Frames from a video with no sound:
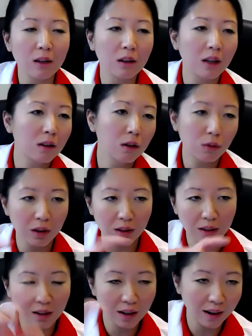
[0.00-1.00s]
in
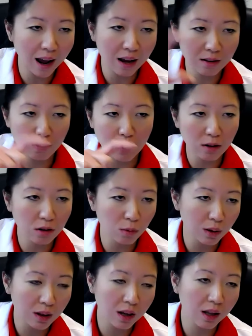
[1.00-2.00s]
different kind of aspects
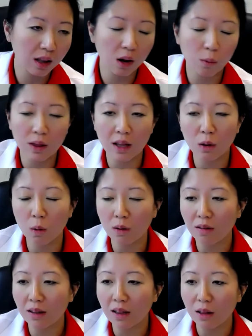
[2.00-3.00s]
within
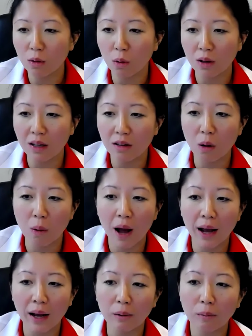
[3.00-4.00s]
Northeast
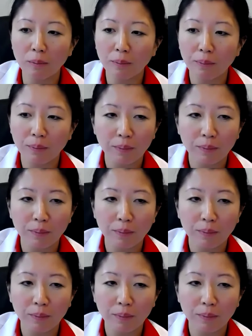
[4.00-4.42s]
Ohio.